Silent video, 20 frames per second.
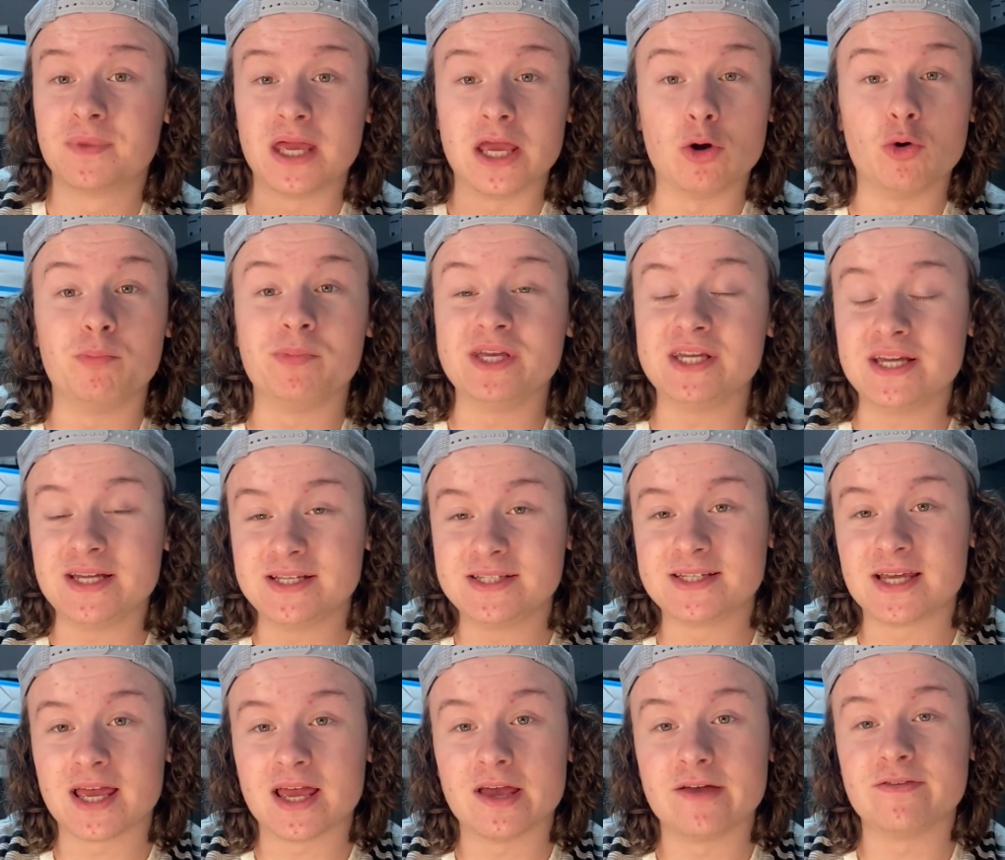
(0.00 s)
It would be
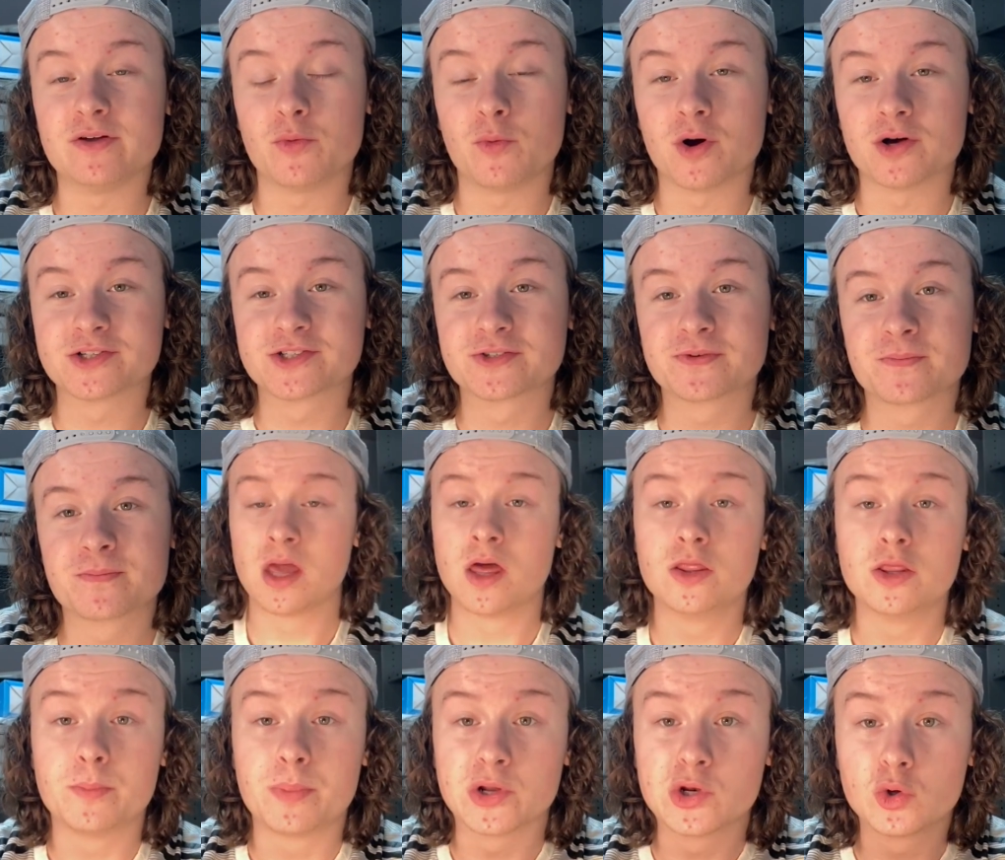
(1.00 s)
easy if it was.
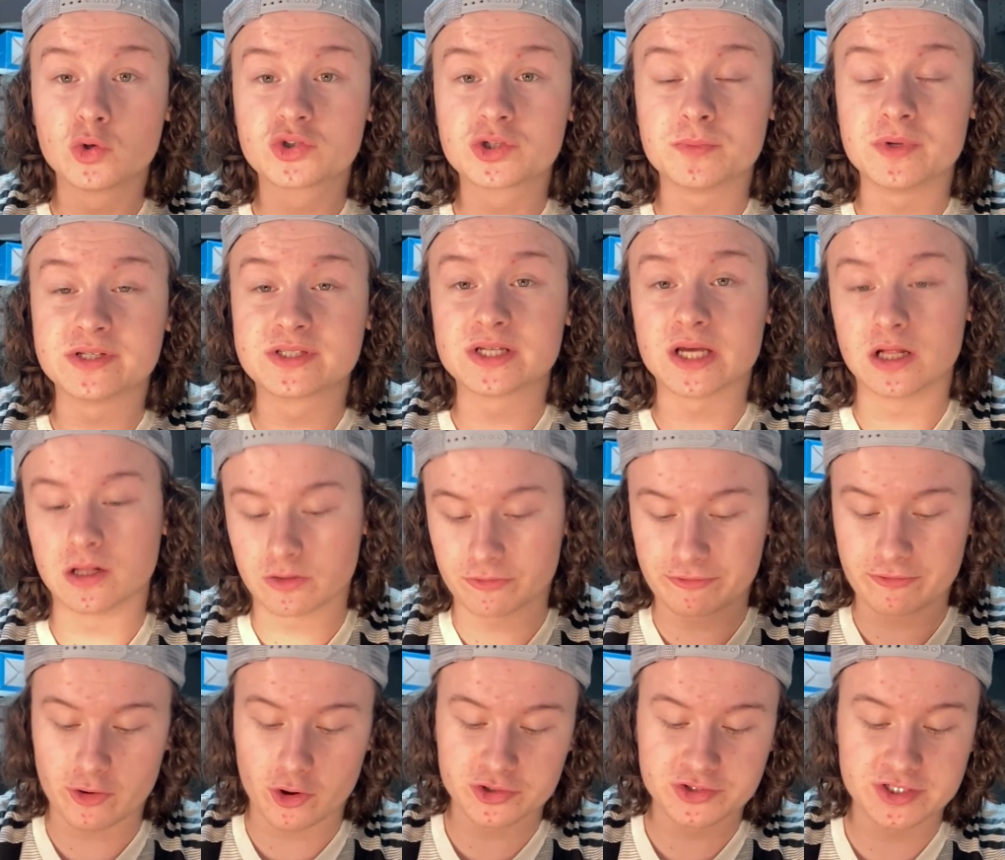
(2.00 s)
The penultimate sale
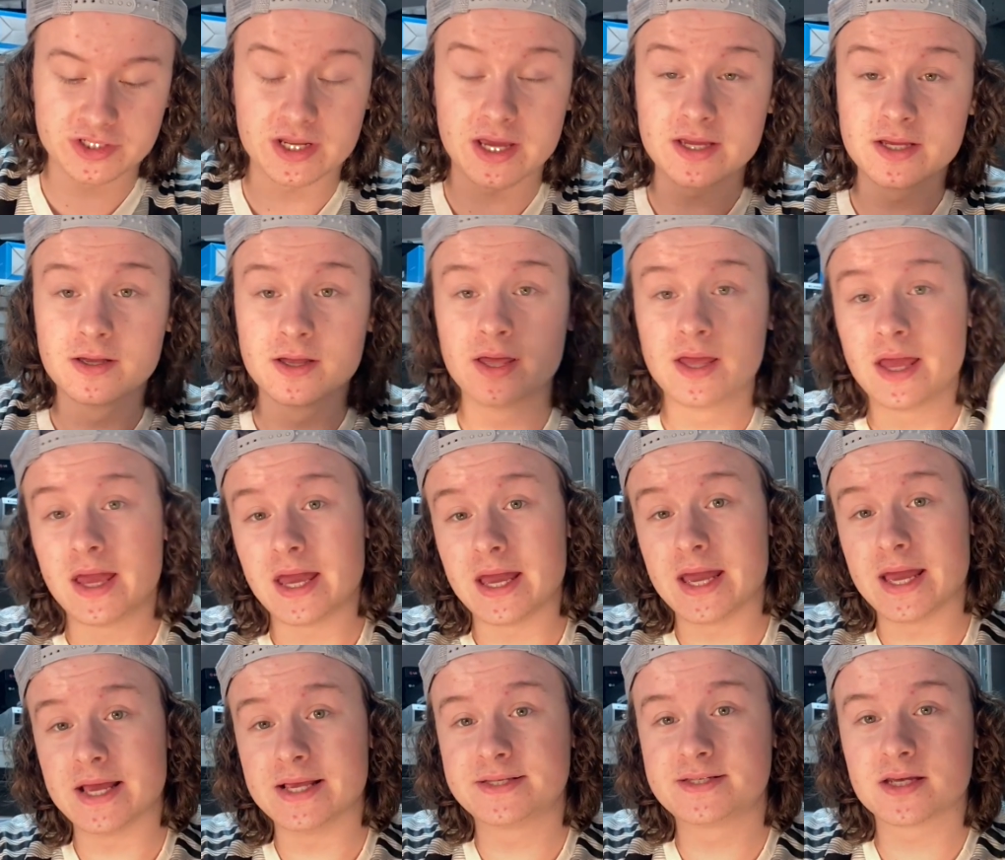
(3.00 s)
for today
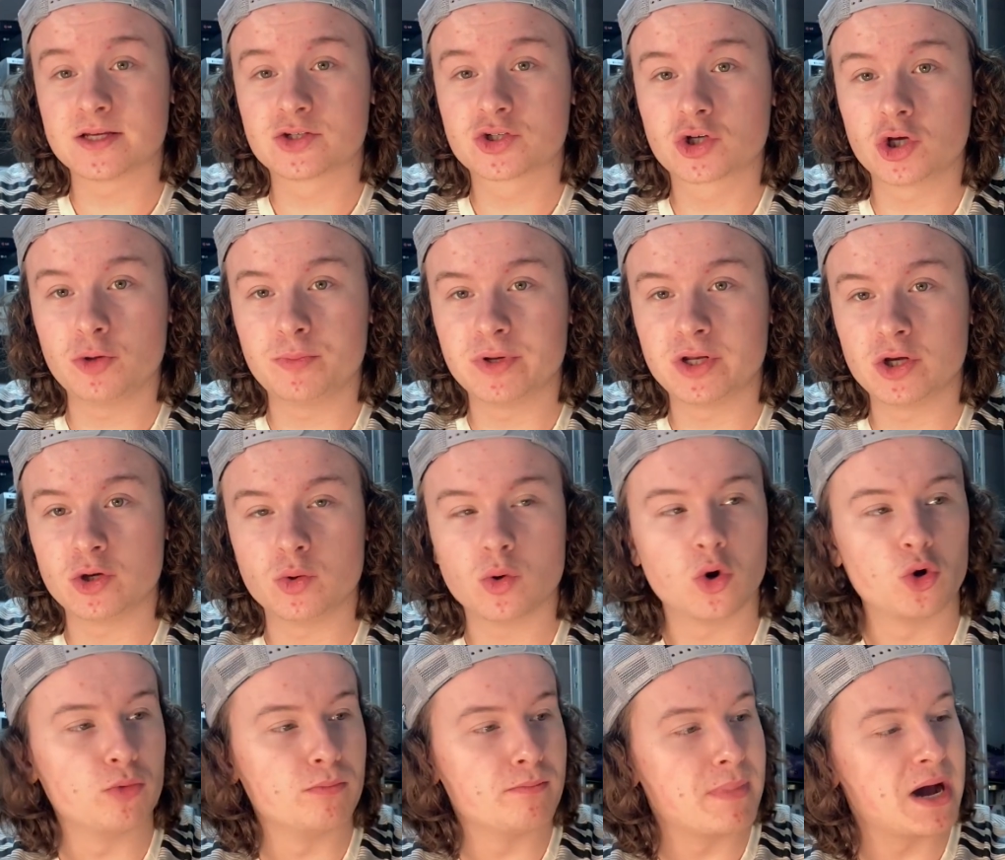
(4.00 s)
is Scooby-Doo
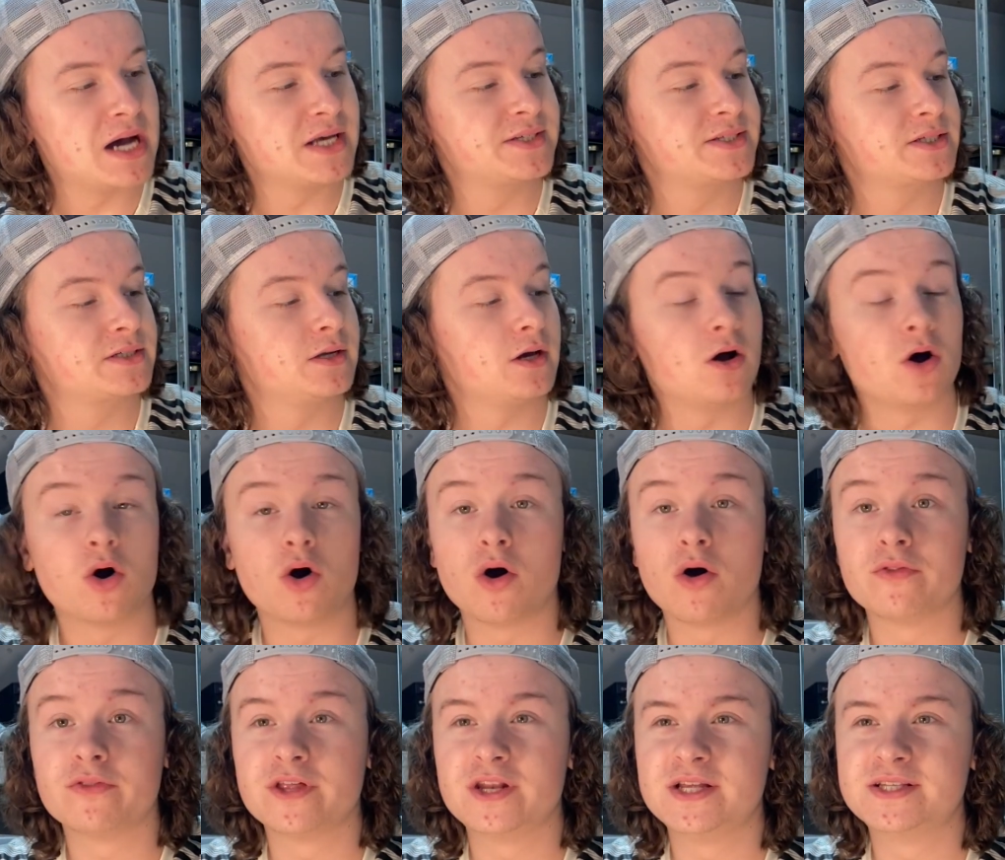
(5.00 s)
Unmasked
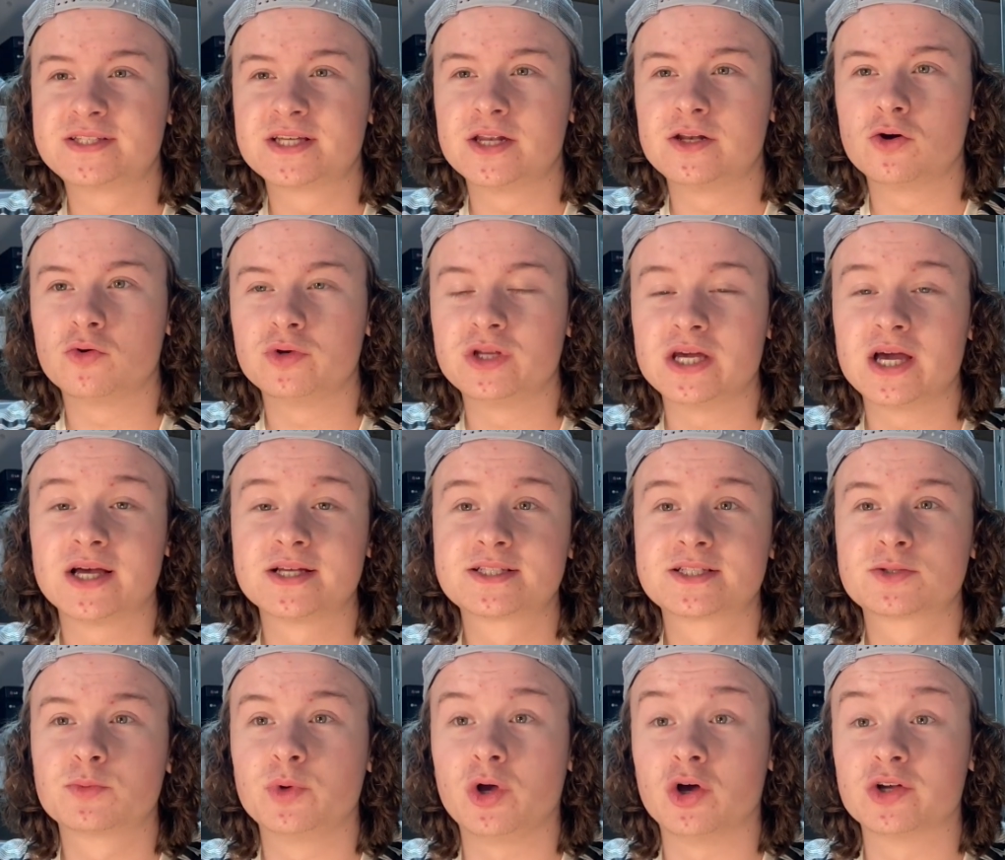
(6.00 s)
on the Nintendo D
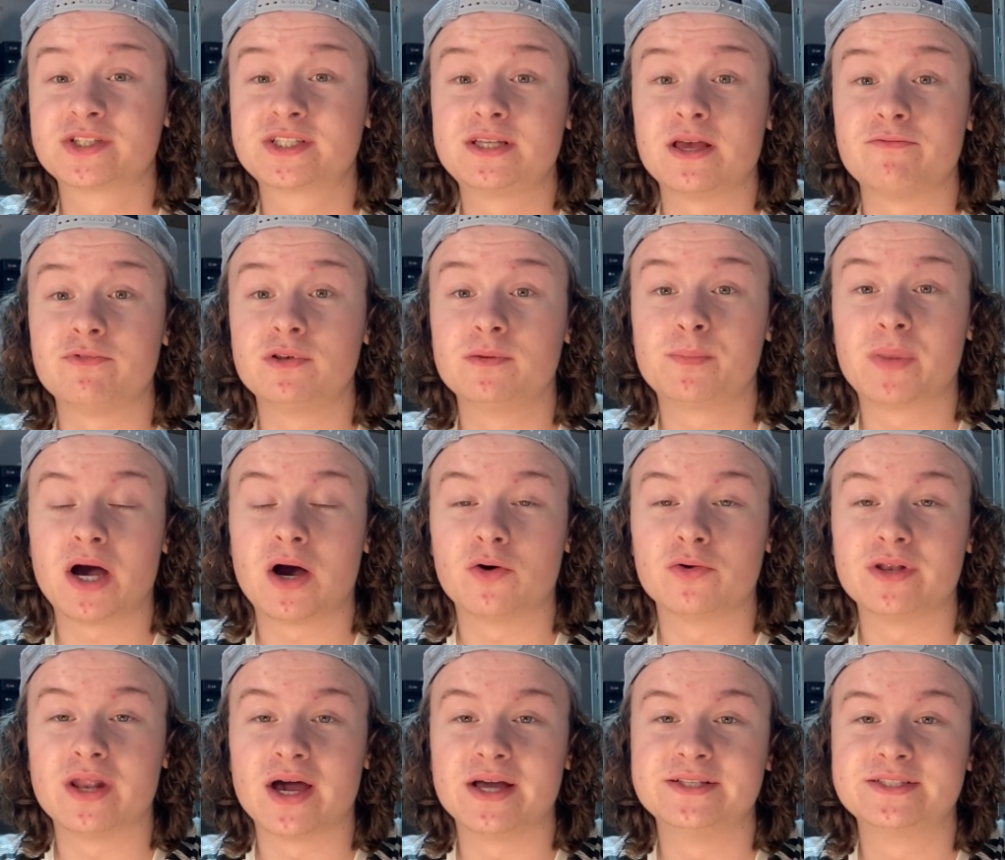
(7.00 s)
S. We got seven
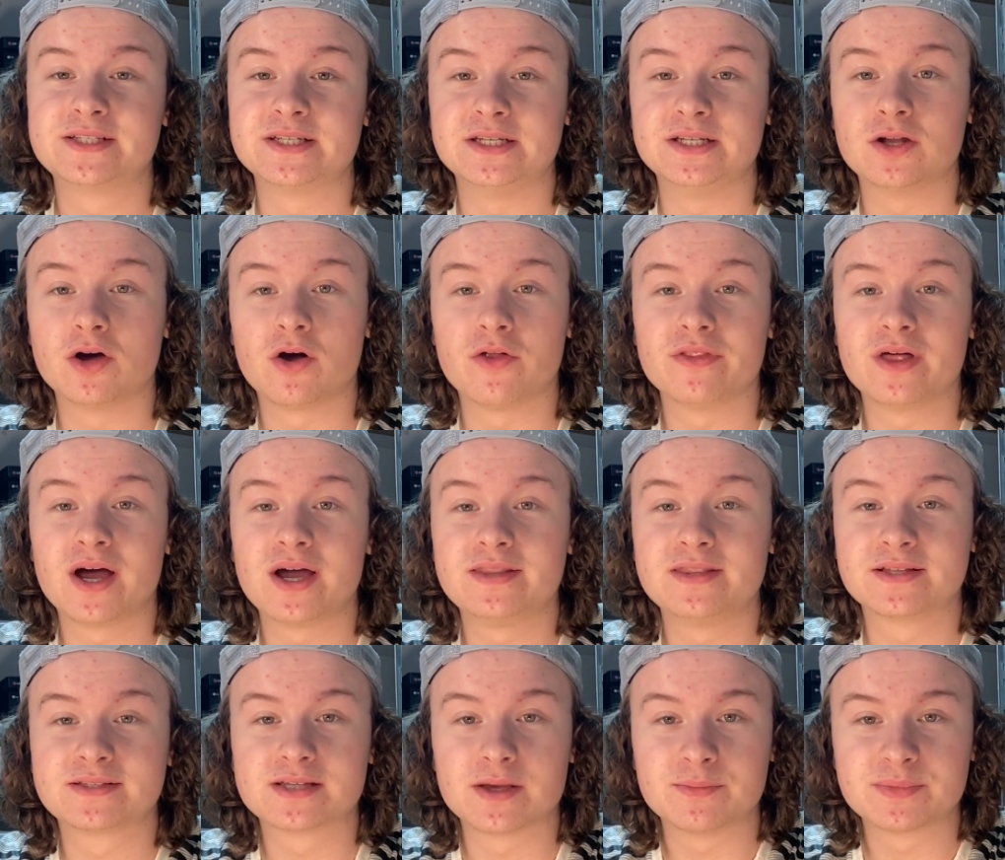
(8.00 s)
pounds nineteen on that in
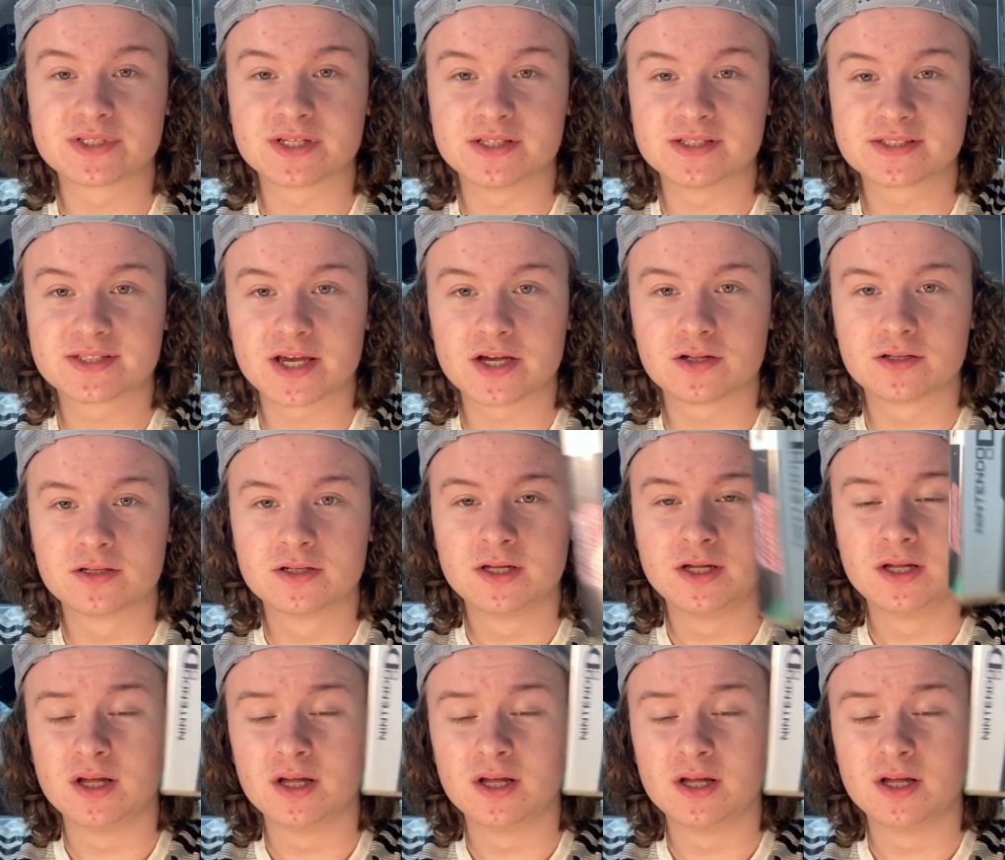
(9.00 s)
the ten percent sale.